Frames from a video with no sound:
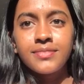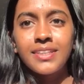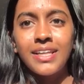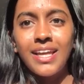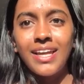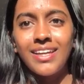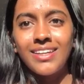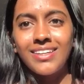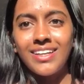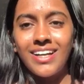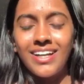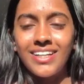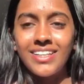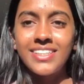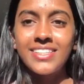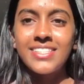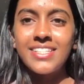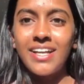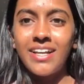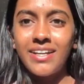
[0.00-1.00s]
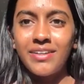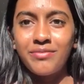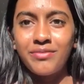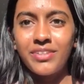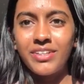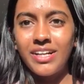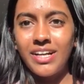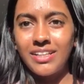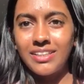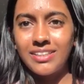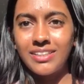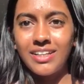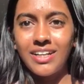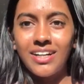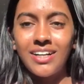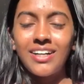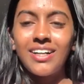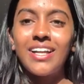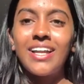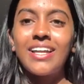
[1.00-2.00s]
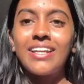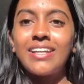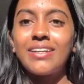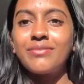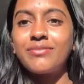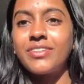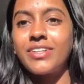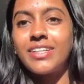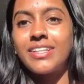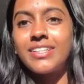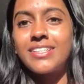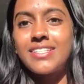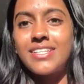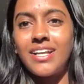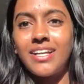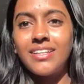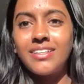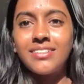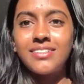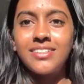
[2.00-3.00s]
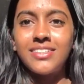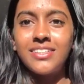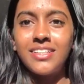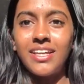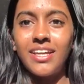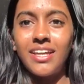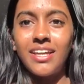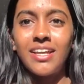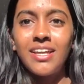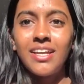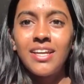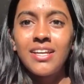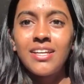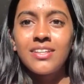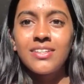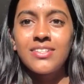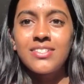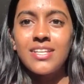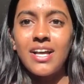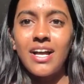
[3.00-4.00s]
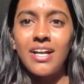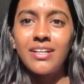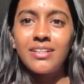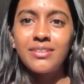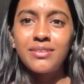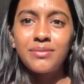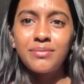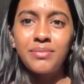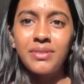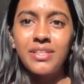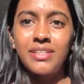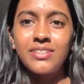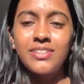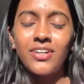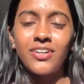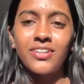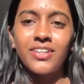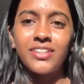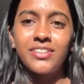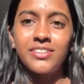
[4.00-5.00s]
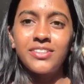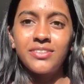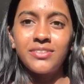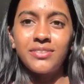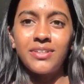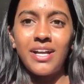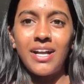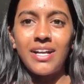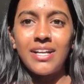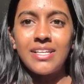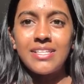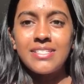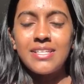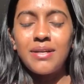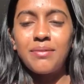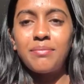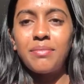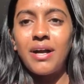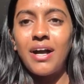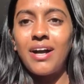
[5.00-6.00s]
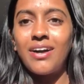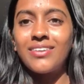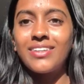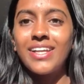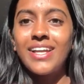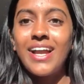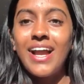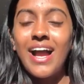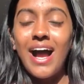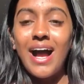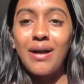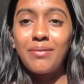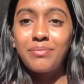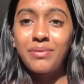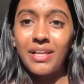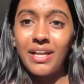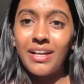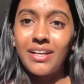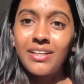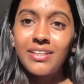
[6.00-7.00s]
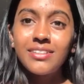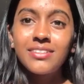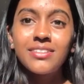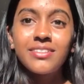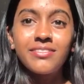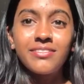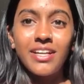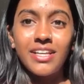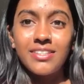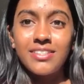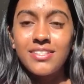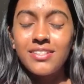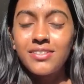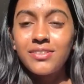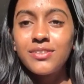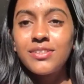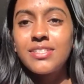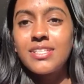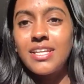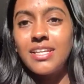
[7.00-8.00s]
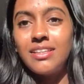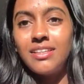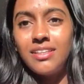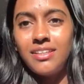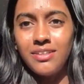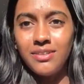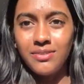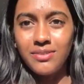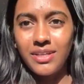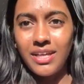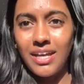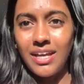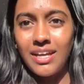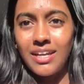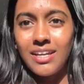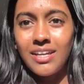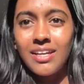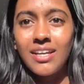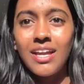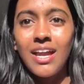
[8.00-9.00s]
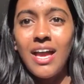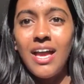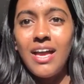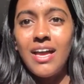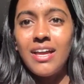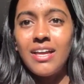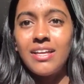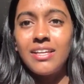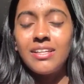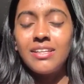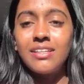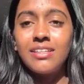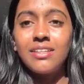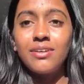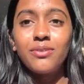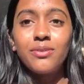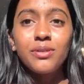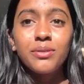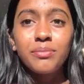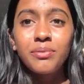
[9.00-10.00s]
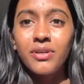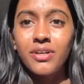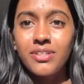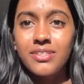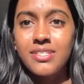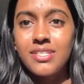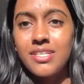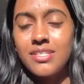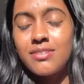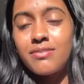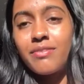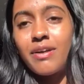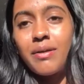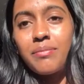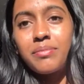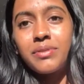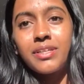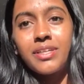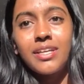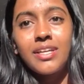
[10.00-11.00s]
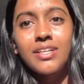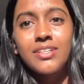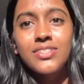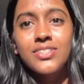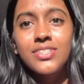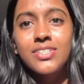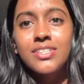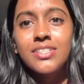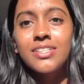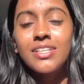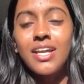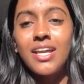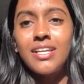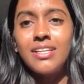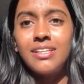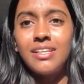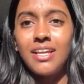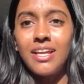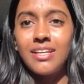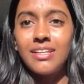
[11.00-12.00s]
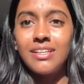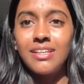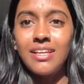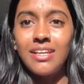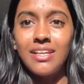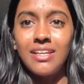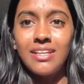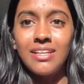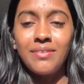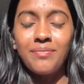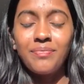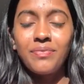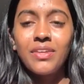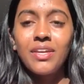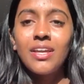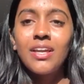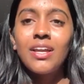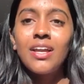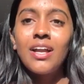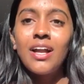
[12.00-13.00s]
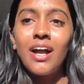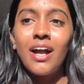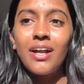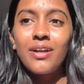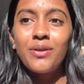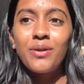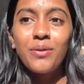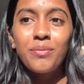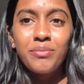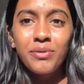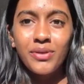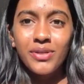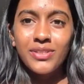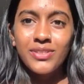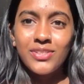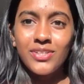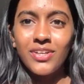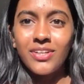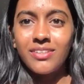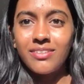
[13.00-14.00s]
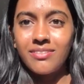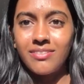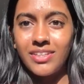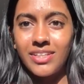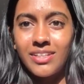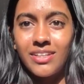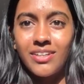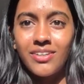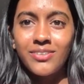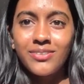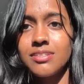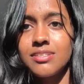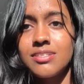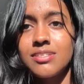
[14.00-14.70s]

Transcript: Hey guys, I'm Varalika and I'm very excited today because I'll be talking to you guys about applying to vet schools in the UK and the whole process of application and getting in. I hope you enjoyed the video.